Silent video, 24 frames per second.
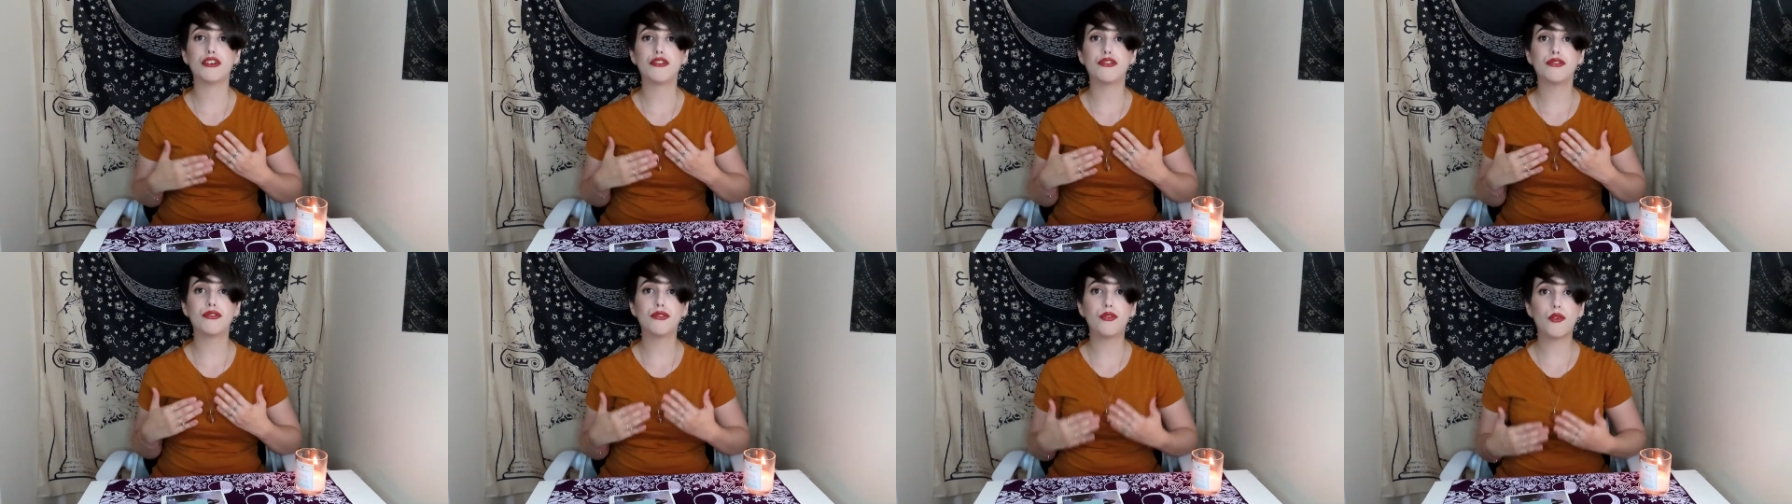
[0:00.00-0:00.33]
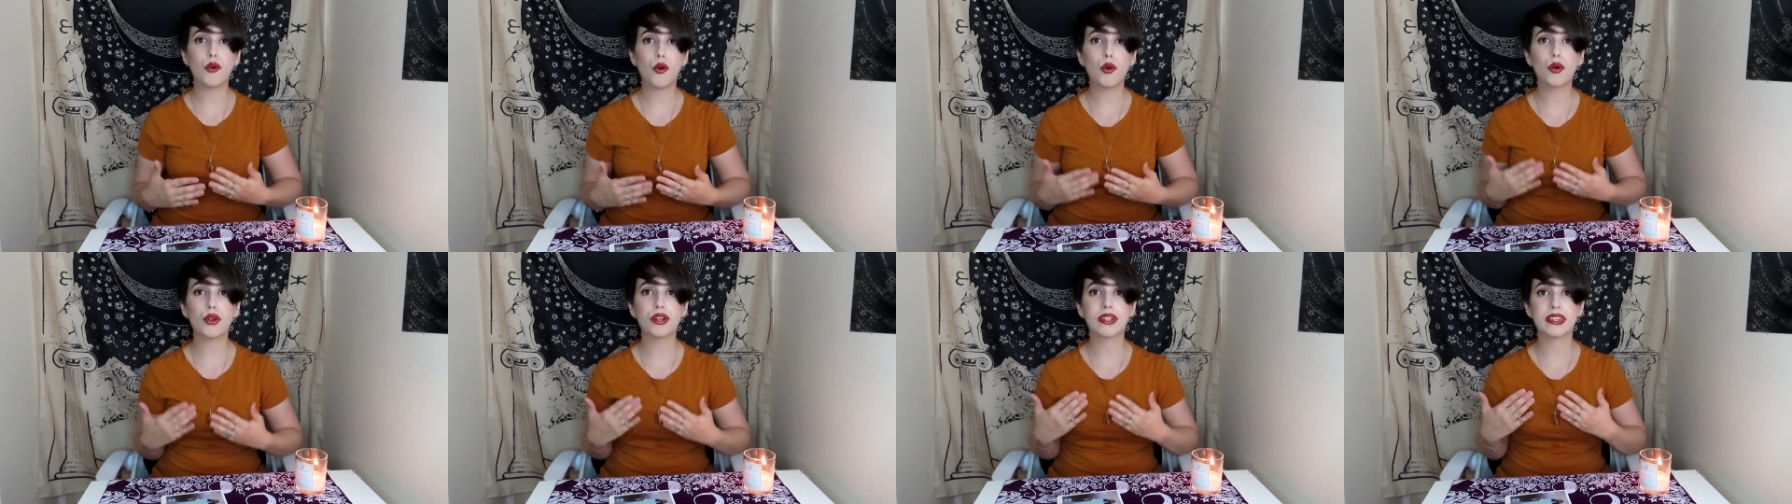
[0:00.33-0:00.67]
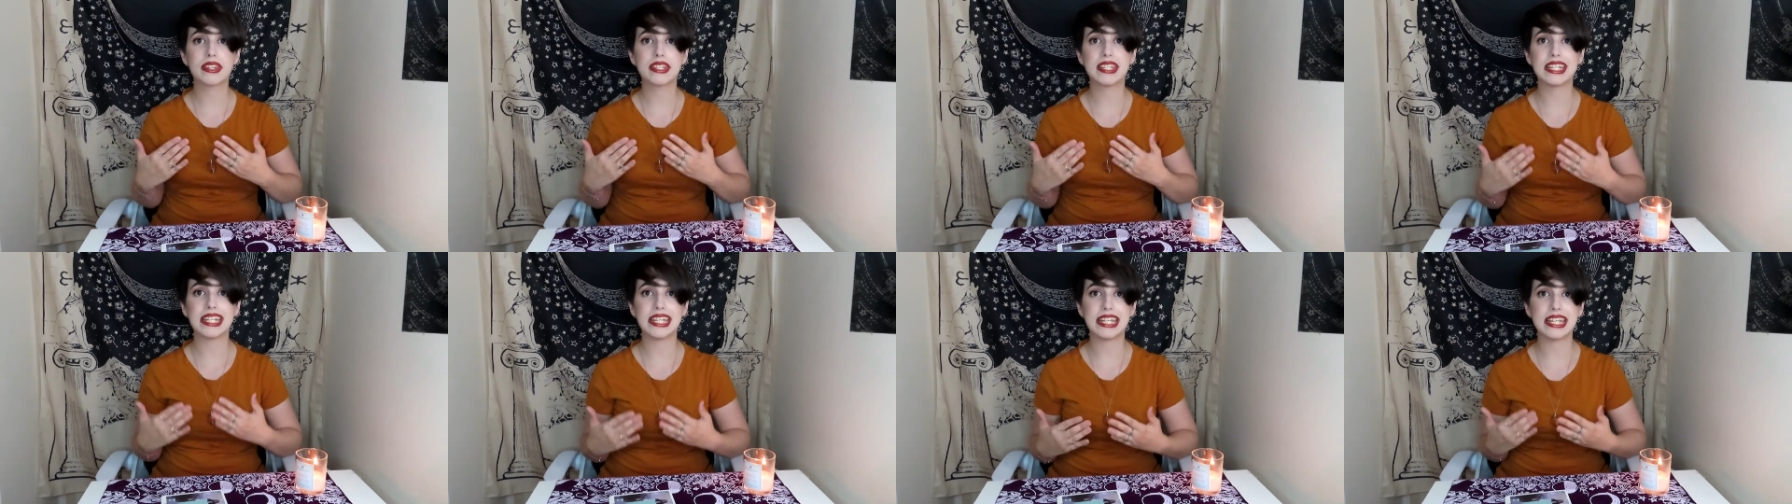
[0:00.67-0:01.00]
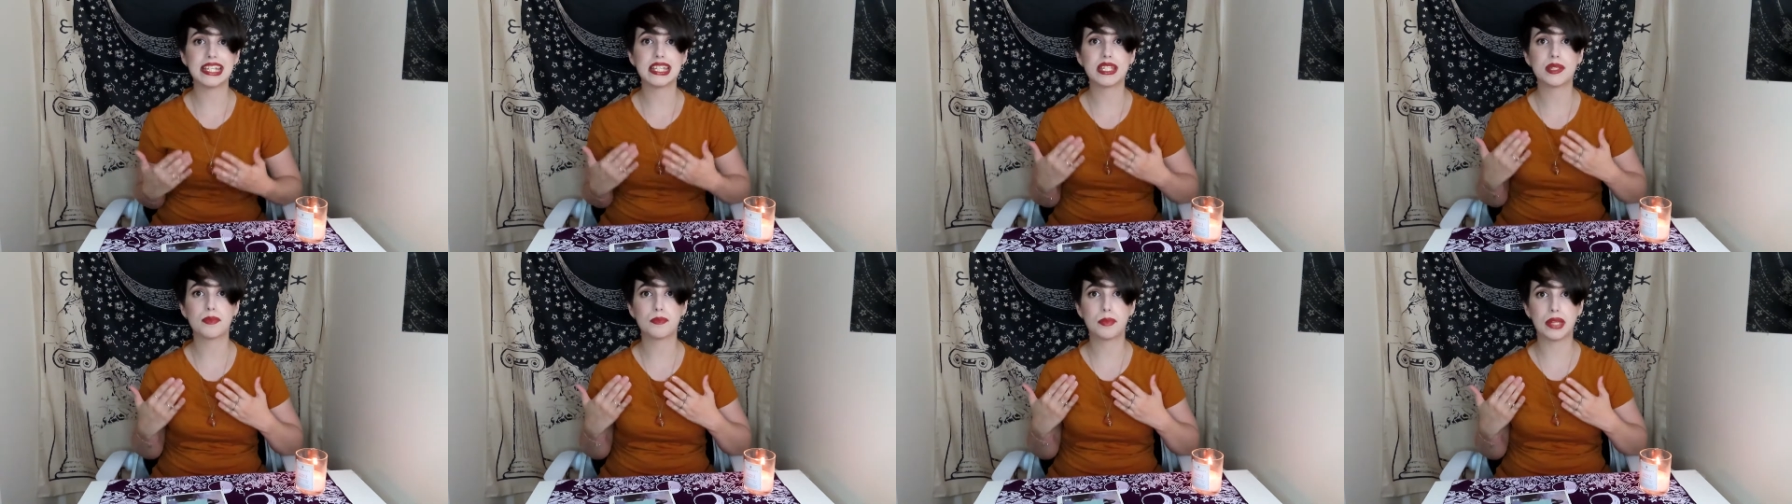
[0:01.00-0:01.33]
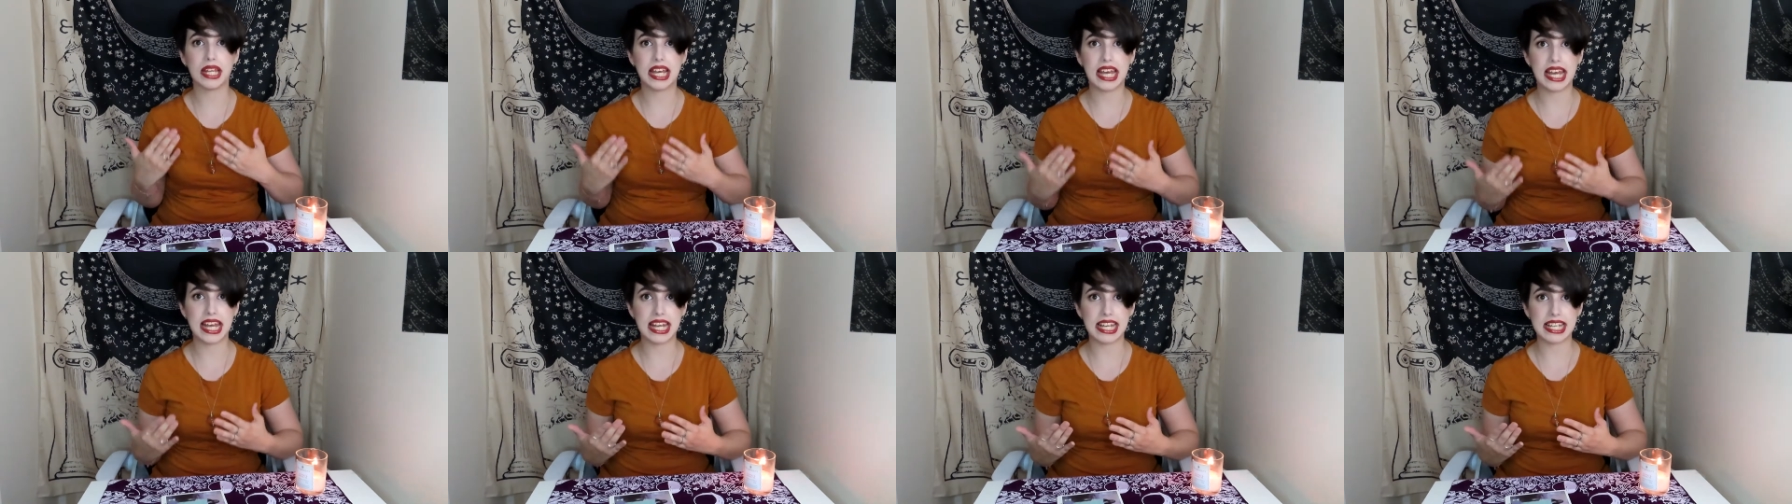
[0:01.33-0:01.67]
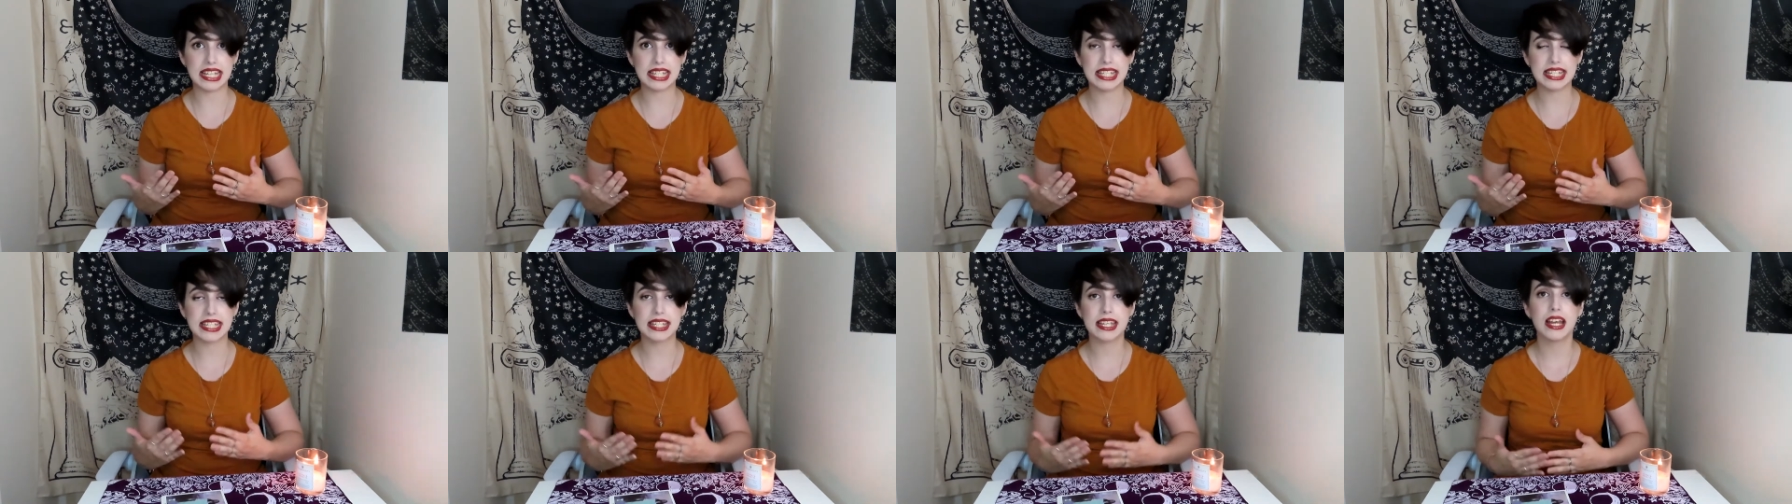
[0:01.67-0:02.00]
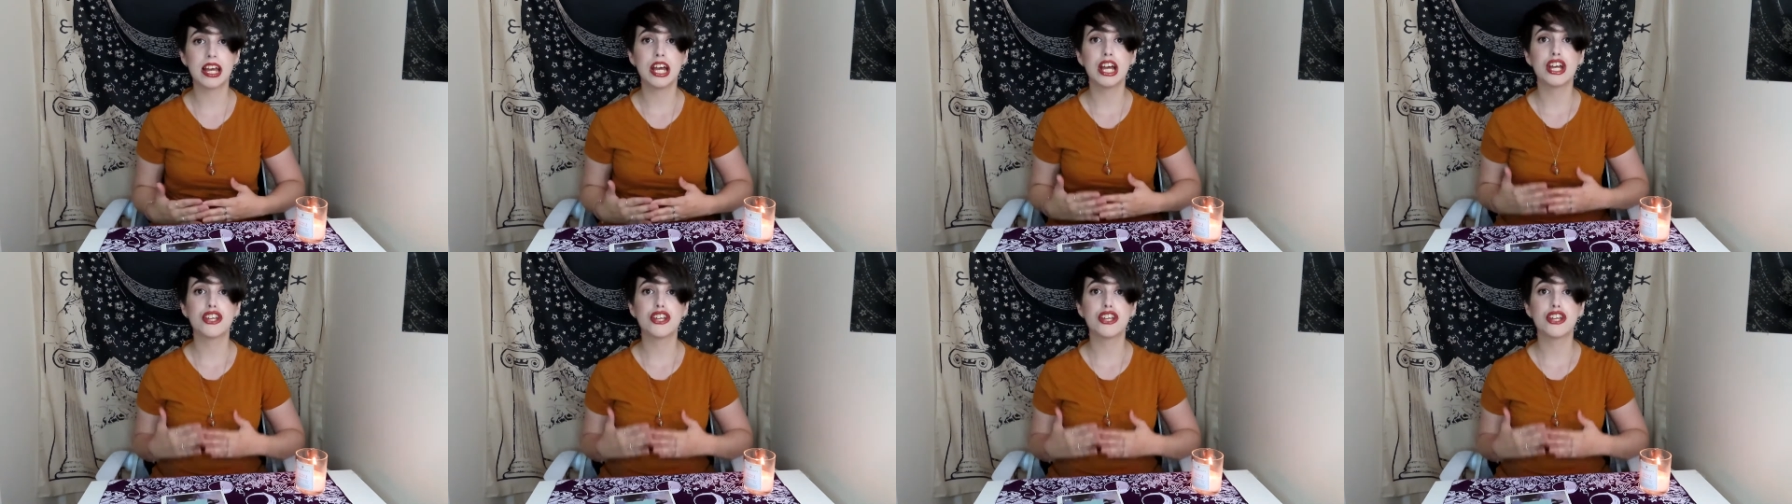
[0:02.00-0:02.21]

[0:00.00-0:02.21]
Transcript: 14th place,